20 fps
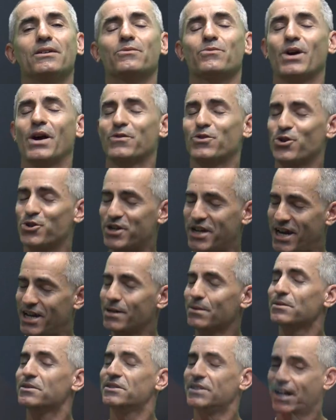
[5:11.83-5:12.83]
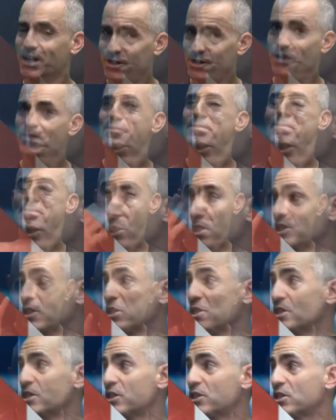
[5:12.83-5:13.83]
Dr. Channel, signing off.
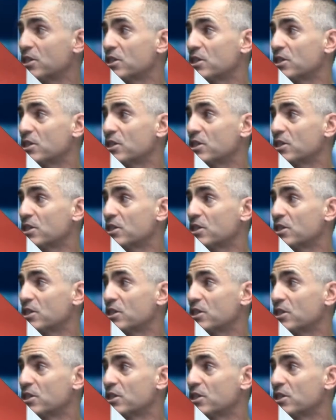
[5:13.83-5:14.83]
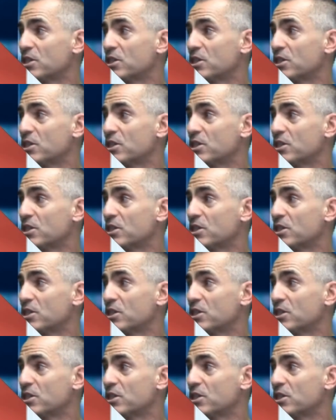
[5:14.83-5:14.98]
Catch you later on. Bye.